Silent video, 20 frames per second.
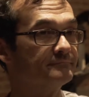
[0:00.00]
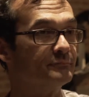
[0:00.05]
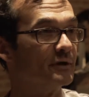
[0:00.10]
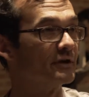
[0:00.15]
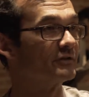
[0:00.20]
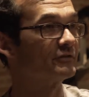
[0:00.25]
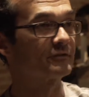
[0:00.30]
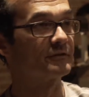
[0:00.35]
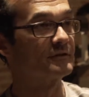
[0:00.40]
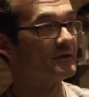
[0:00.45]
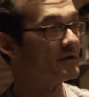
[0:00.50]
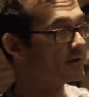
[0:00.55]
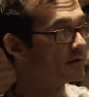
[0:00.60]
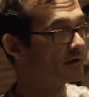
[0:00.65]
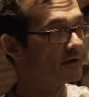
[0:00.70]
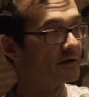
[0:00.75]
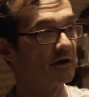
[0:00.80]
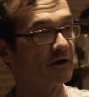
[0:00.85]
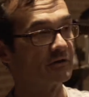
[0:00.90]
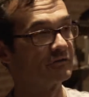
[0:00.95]
best
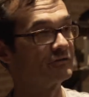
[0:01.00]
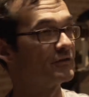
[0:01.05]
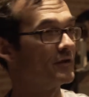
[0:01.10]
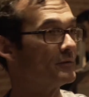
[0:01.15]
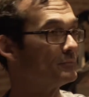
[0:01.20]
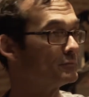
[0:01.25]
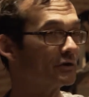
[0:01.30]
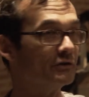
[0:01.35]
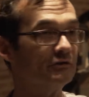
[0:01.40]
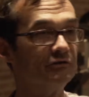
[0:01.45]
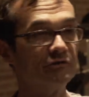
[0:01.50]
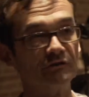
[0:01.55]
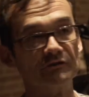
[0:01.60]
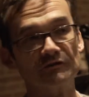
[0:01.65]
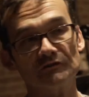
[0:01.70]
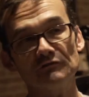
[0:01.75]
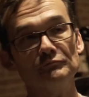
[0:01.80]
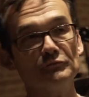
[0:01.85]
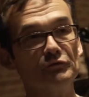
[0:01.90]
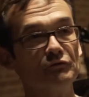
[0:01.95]

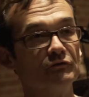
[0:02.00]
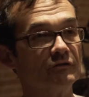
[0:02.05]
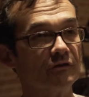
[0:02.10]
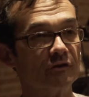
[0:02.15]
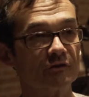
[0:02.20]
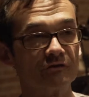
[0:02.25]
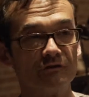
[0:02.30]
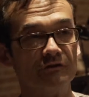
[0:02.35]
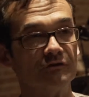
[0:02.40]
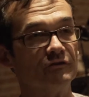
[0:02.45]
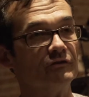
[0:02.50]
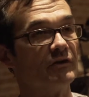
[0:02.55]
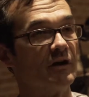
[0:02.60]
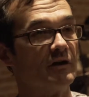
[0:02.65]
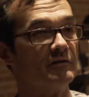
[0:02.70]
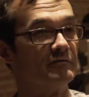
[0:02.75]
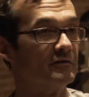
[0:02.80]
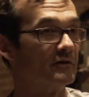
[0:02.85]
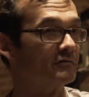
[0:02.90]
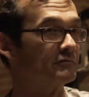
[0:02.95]
assemblages of musicians
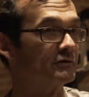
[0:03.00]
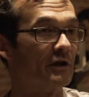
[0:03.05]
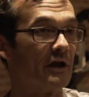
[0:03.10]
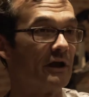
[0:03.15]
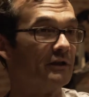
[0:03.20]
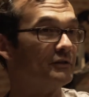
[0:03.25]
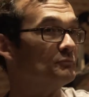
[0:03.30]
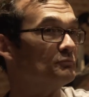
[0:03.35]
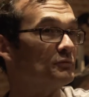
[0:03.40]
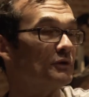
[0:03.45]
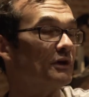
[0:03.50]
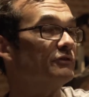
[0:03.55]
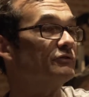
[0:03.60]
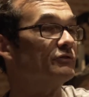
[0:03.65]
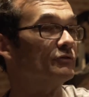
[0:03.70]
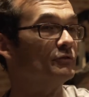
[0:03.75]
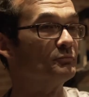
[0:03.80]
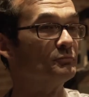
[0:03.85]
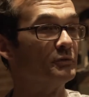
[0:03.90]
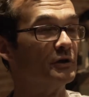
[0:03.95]
I've ever had the
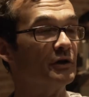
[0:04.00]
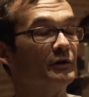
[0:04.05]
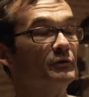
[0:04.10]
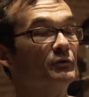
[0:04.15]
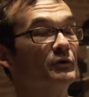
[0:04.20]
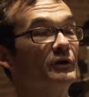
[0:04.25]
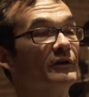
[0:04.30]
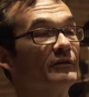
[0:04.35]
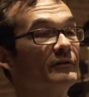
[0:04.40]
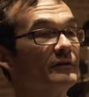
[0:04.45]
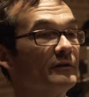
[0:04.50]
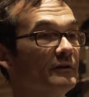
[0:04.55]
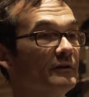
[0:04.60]
pleasure to play with.